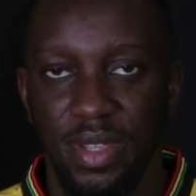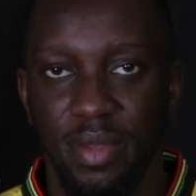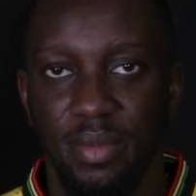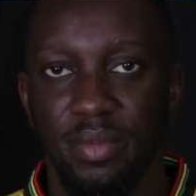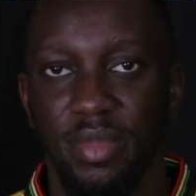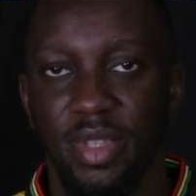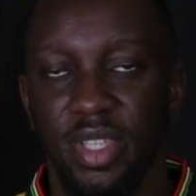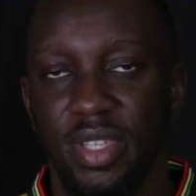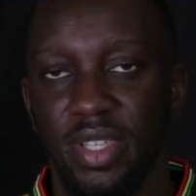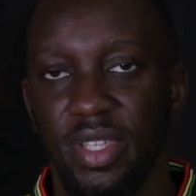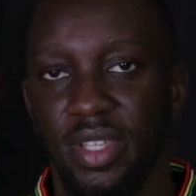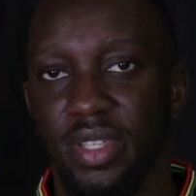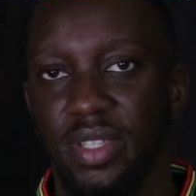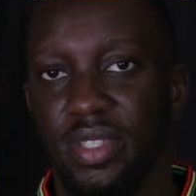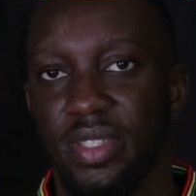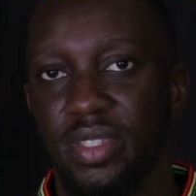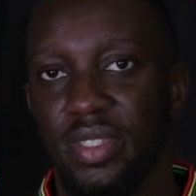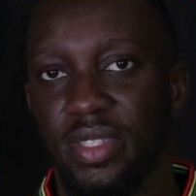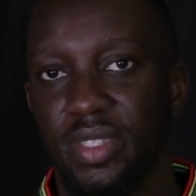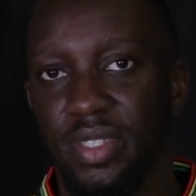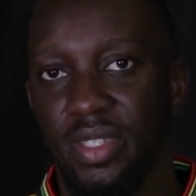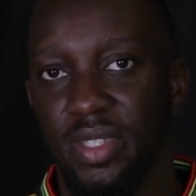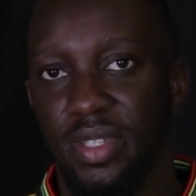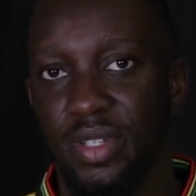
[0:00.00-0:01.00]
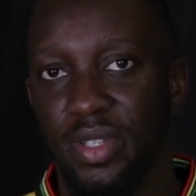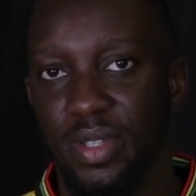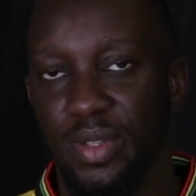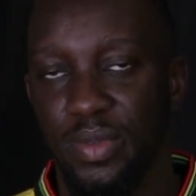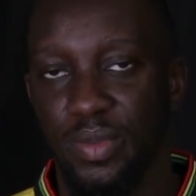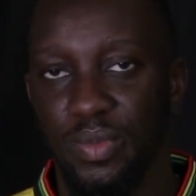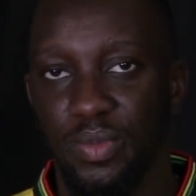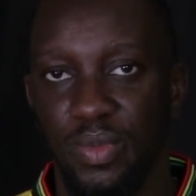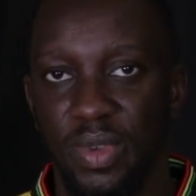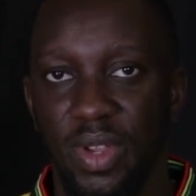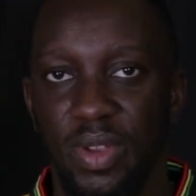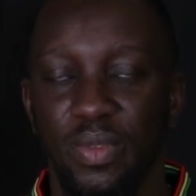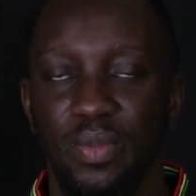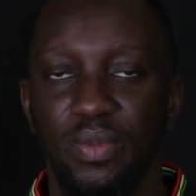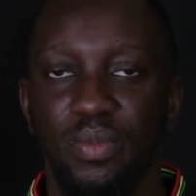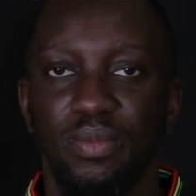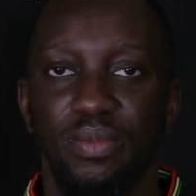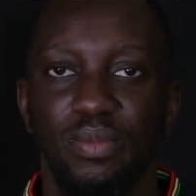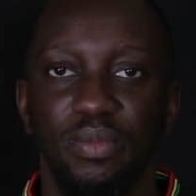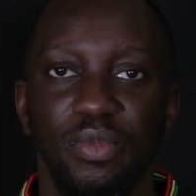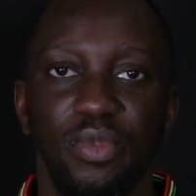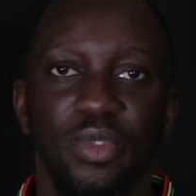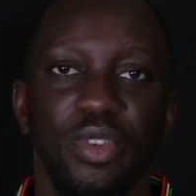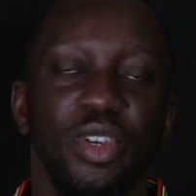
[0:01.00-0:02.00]
because we're
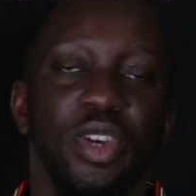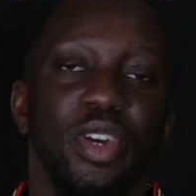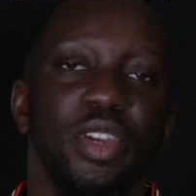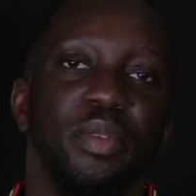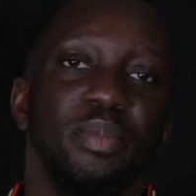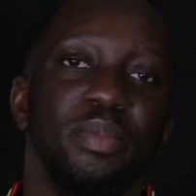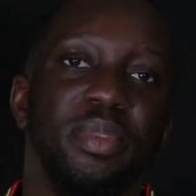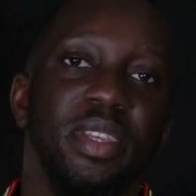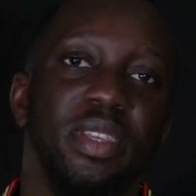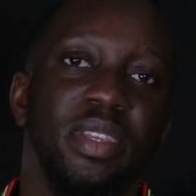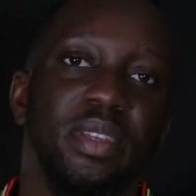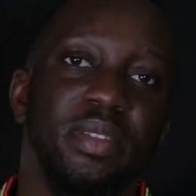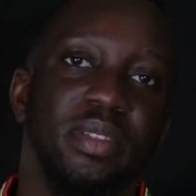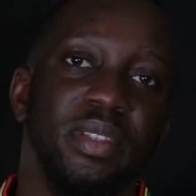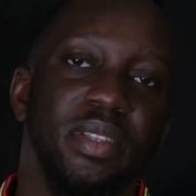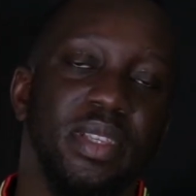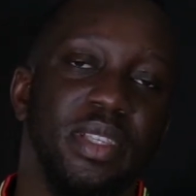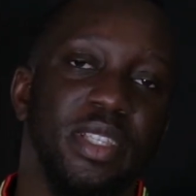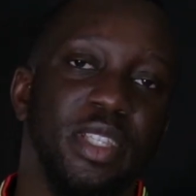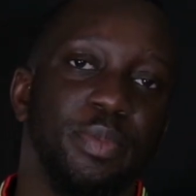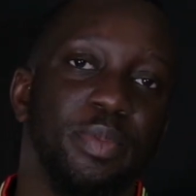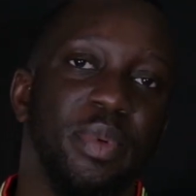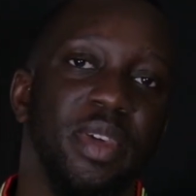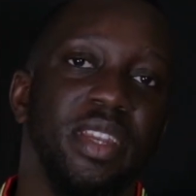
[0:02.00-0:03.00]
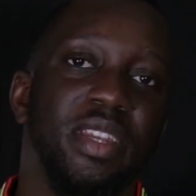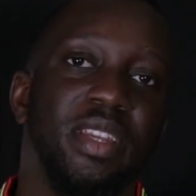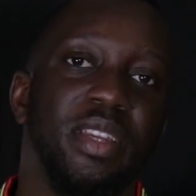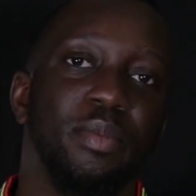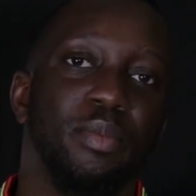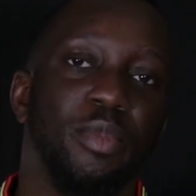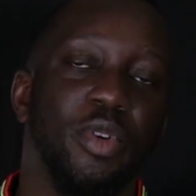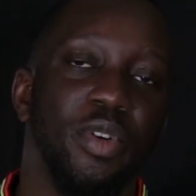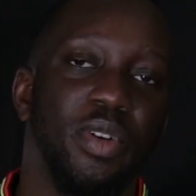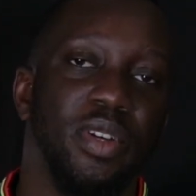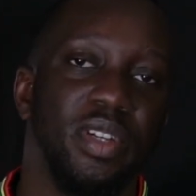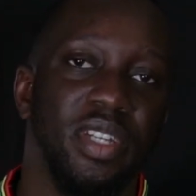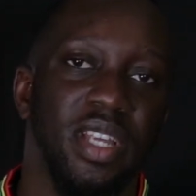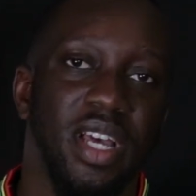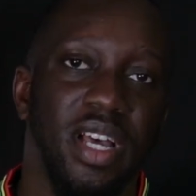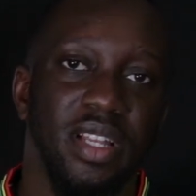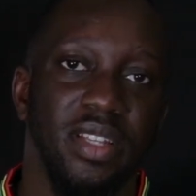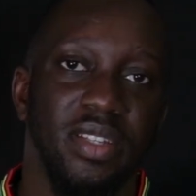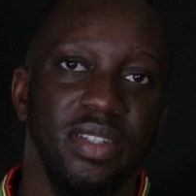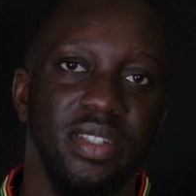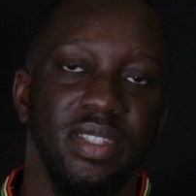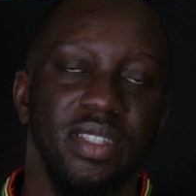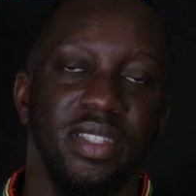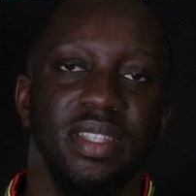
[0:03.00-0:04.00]
gonna be spending more
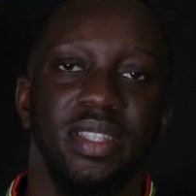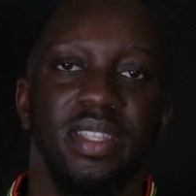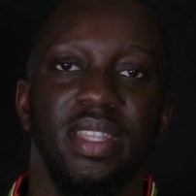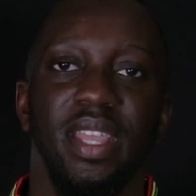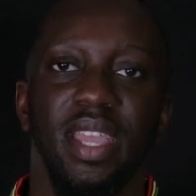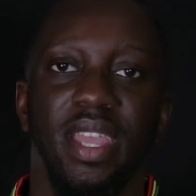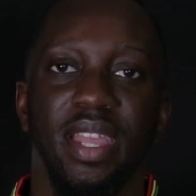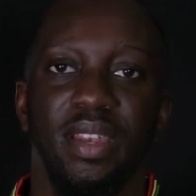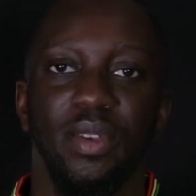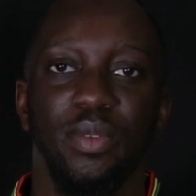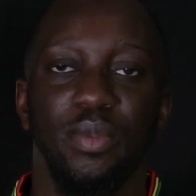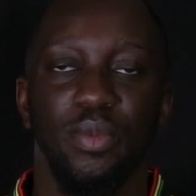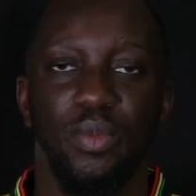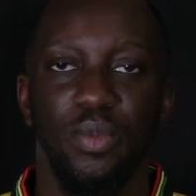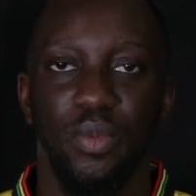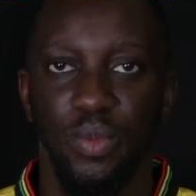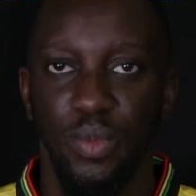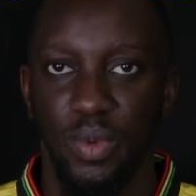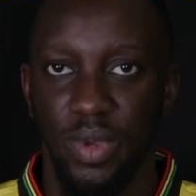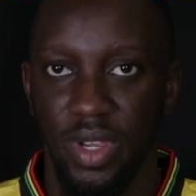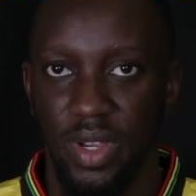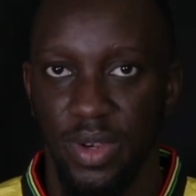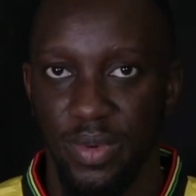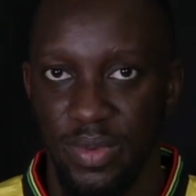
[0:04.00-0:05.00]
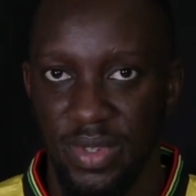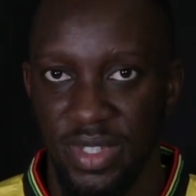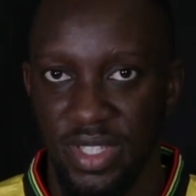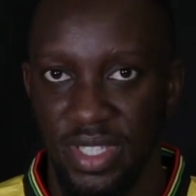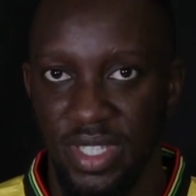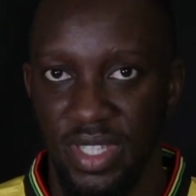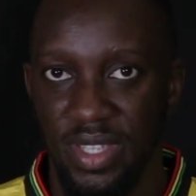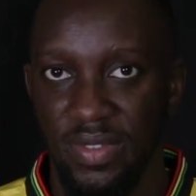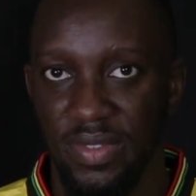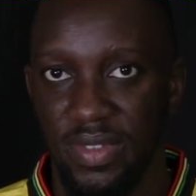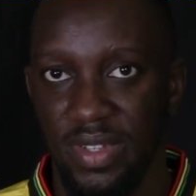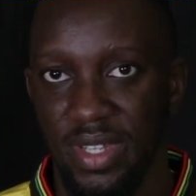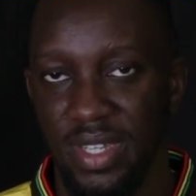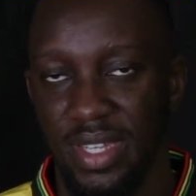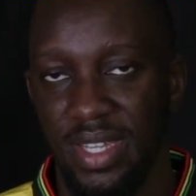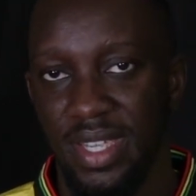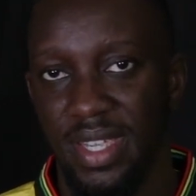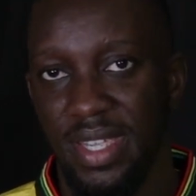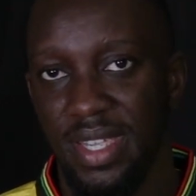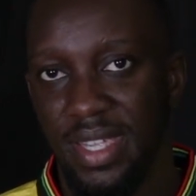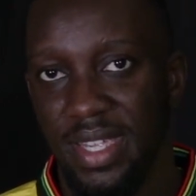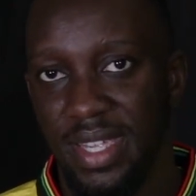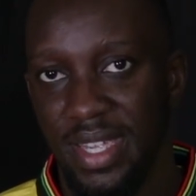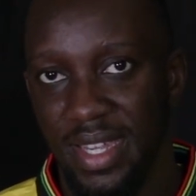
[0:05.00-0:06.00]
dollars than we are receiving,
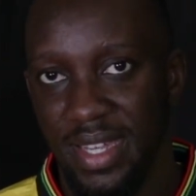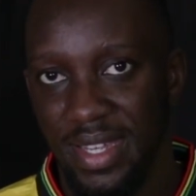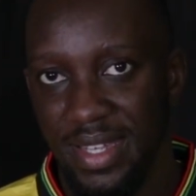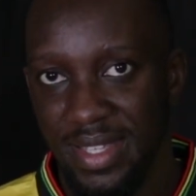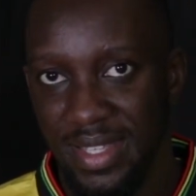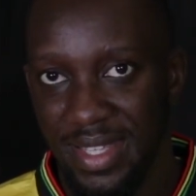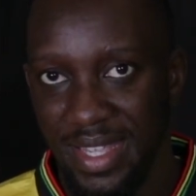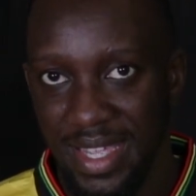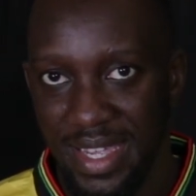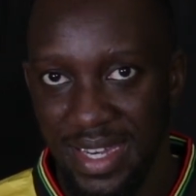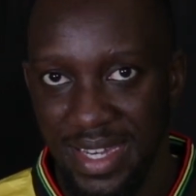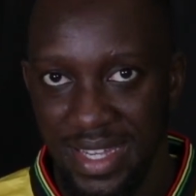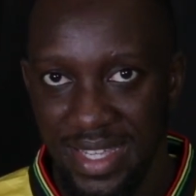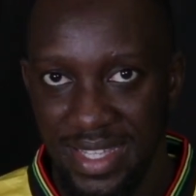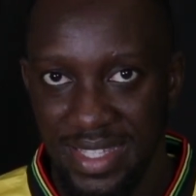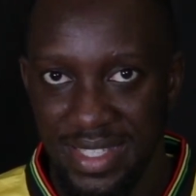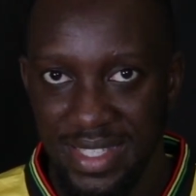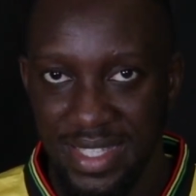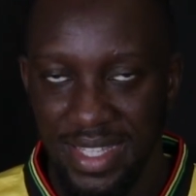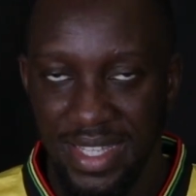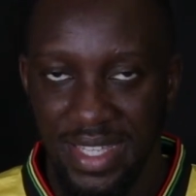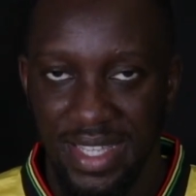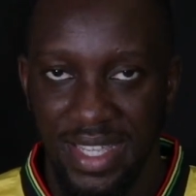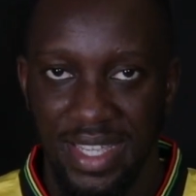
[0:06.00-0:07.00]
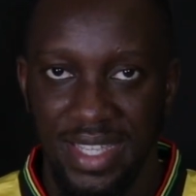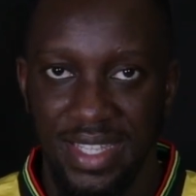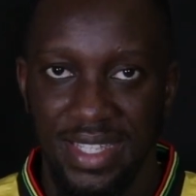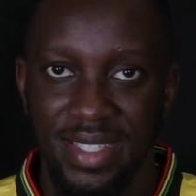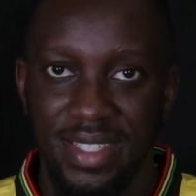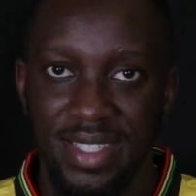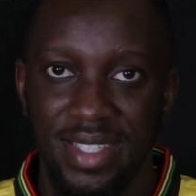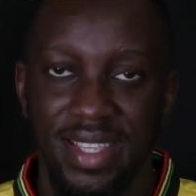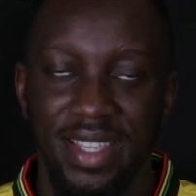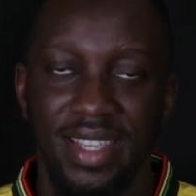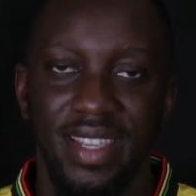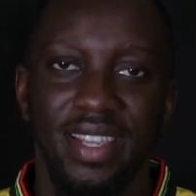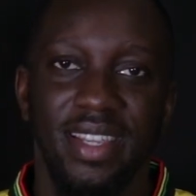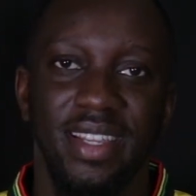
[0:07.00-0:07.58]
and that is the case.